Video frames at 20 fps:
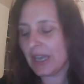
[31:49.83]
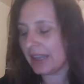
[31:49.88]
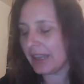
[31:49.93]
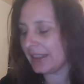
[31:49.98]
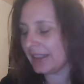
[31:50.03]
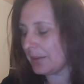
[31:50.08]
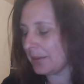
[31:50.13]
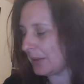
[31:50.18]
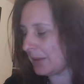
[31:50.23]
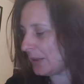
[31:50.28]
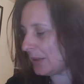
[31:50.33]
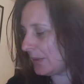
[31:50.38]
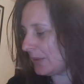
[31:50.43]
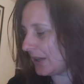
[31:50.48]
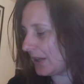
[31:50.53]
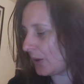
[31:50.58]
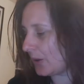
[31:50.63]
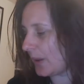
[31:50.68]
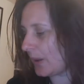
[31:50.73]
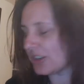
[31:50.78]
And that may be
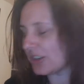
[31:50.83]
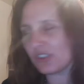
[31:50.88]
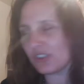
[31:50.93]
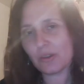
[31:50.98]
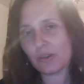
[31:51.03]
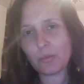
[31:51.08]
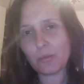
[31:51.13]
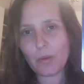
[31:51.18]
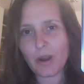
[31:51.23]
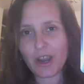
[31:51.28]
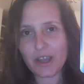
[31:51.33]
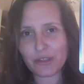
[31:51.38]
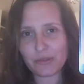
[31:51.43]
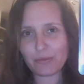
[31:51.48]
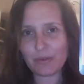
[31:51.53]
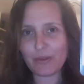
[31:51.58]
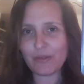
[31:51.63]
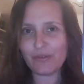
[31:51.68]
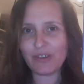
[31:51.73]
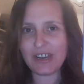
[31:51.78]
a question
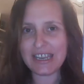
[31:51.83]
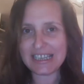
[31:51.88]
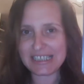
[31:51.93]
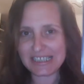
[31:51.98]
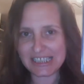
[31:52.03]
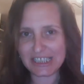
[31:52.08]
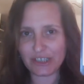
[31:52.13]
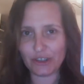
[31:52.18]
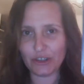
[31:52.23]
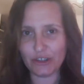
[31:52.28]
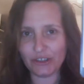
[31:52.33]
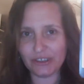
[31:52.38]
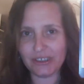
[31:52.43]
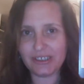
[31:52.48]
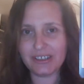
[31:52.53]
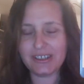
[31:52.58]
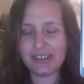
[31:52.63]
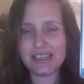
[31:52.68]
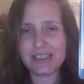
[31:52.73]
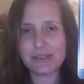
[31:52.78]
worth reflecting
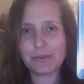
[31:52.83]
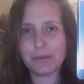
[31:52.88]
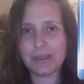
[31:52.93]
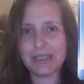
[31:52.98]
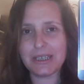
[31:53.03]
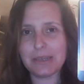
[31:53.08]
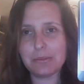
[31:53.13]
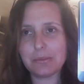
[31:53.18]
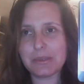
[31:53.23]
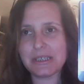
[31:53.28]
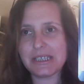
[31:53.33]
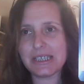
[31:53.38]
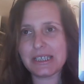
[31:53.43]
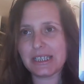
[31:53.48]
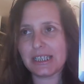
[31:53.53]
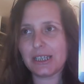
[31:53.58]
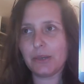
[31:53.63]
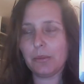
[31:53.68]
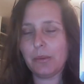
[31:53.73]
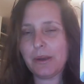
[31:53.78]
on this week in particular.